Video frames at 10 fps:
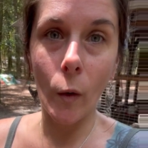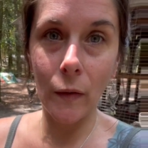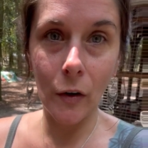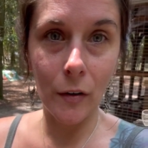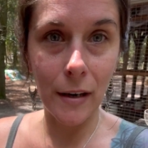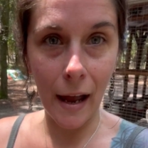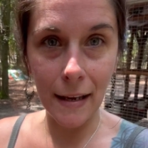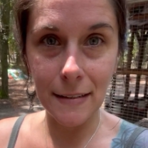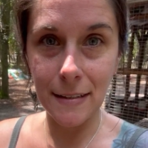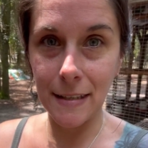in their
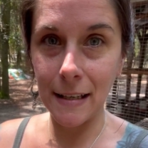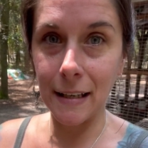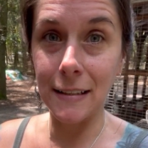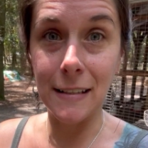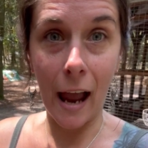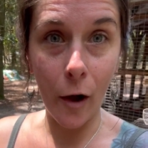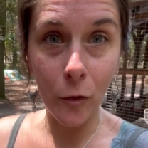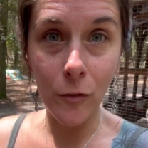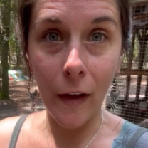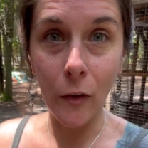nice thick down
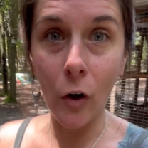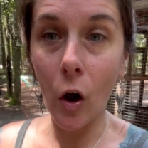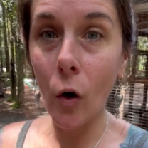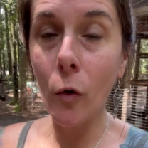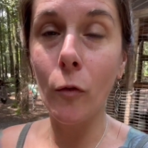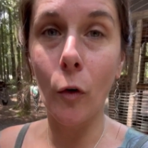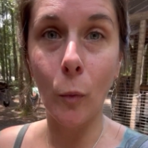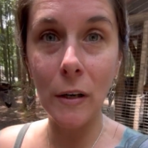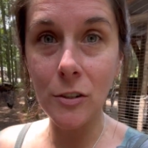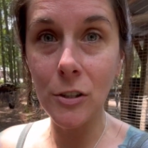feather coat for
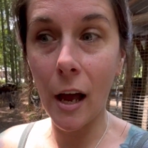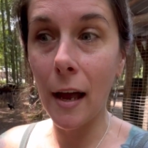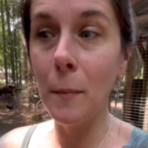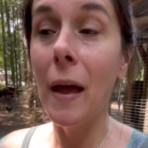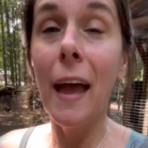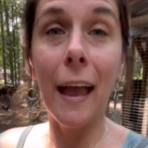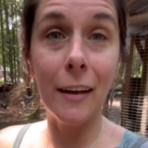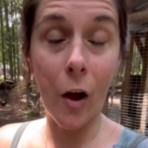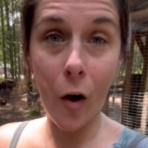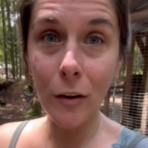winter time, and
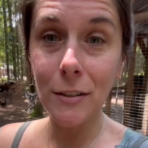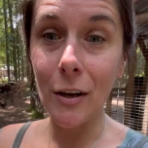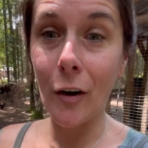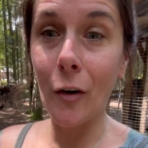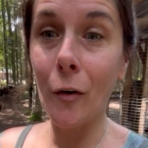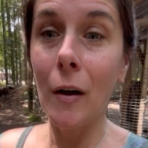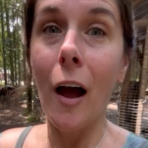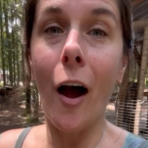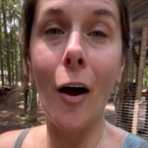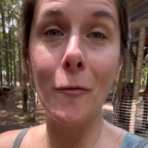also
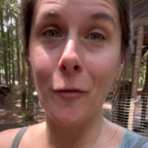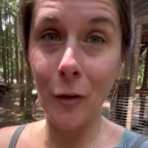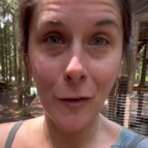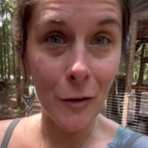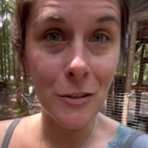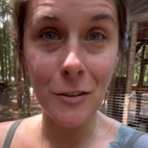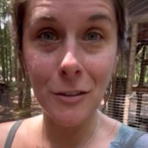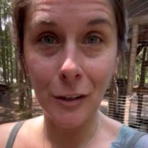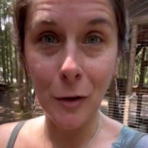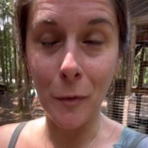for the roosters to
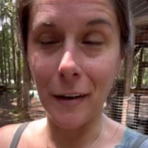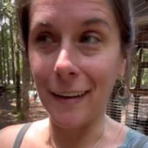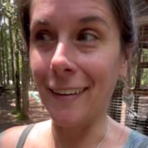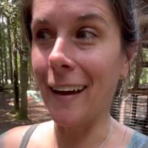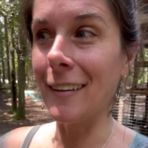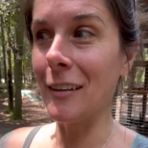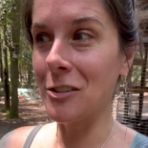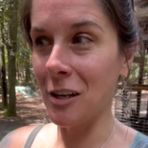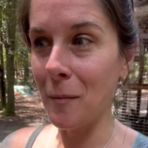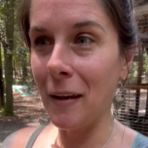look pretty. Like
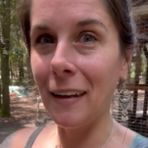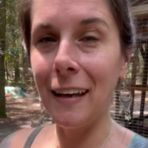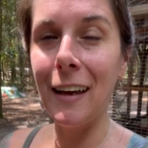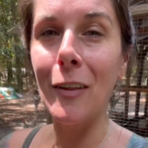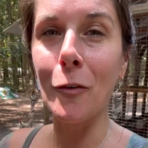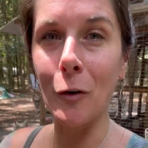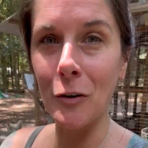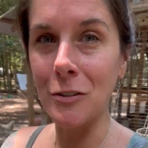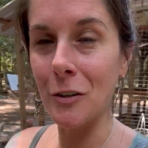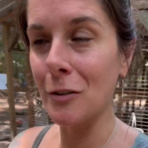legitimately the
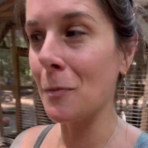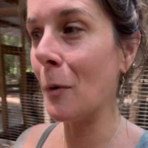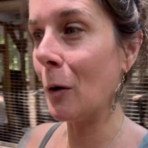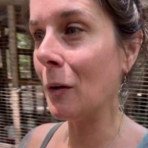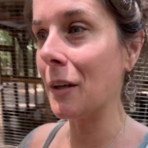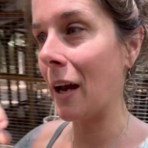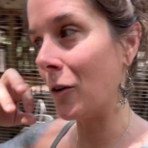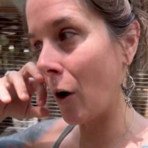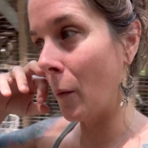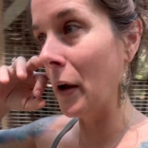roosters molt and
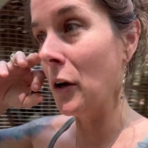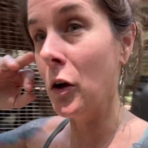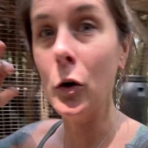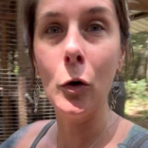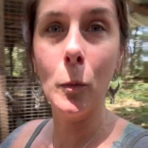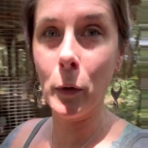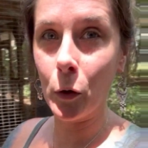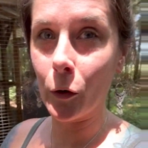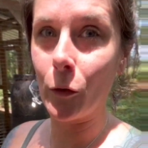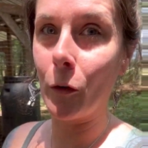grow in new
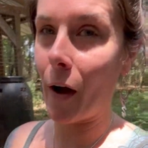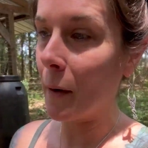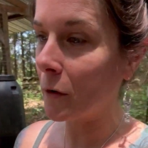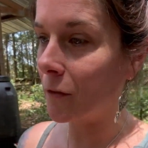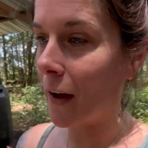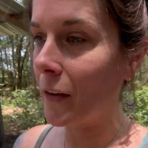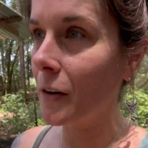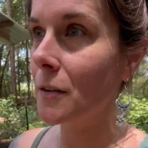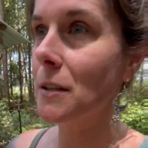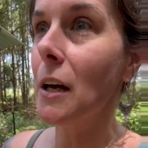beautiful vibrant
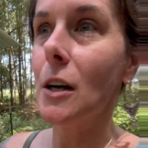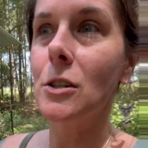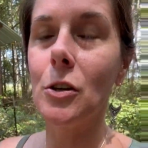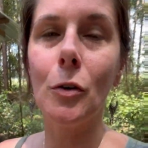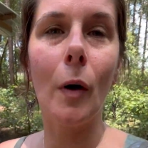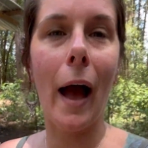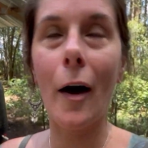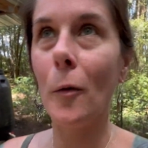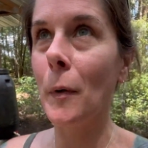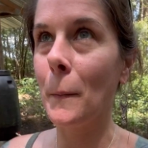feathers to
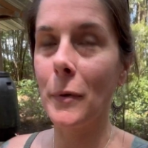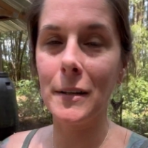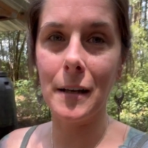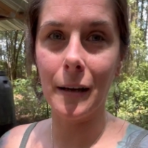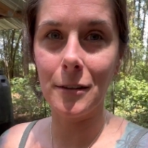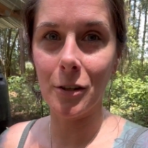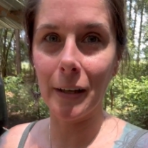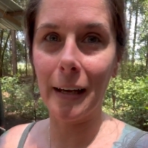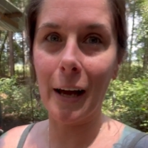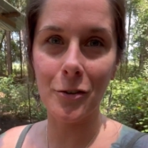help
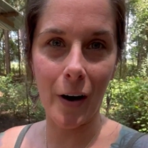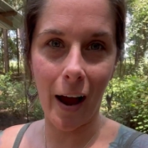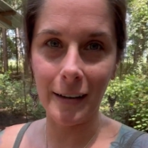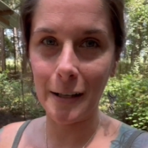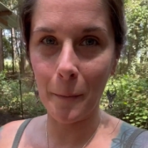potentially attract a